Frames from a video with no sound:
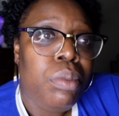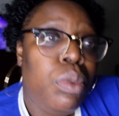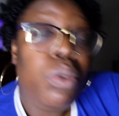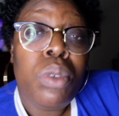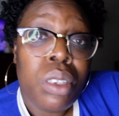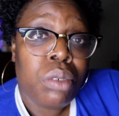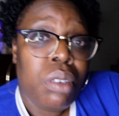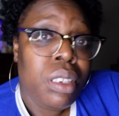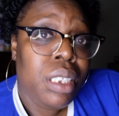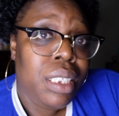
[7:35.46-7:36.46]
Moon does
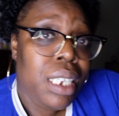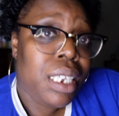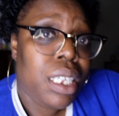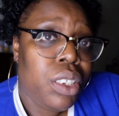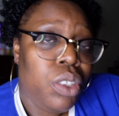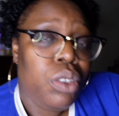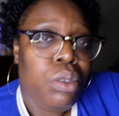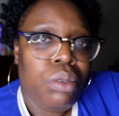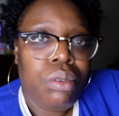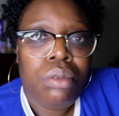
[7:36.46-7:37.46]
run till they catch it, you
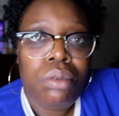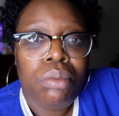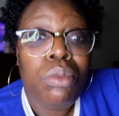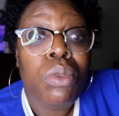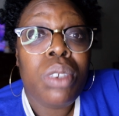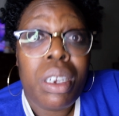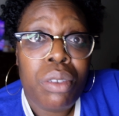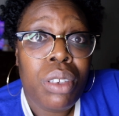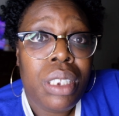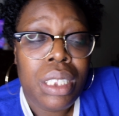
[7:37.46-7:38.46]
know. Moon
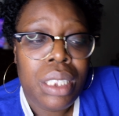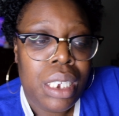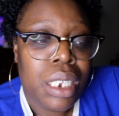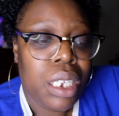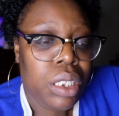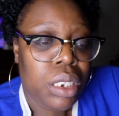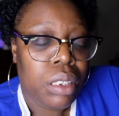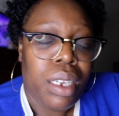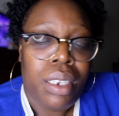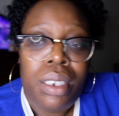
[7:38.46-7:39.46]
around till they catch
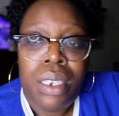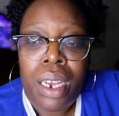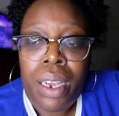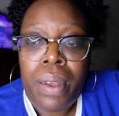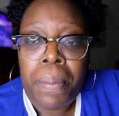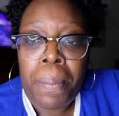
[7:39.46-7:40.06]
it. Yaga.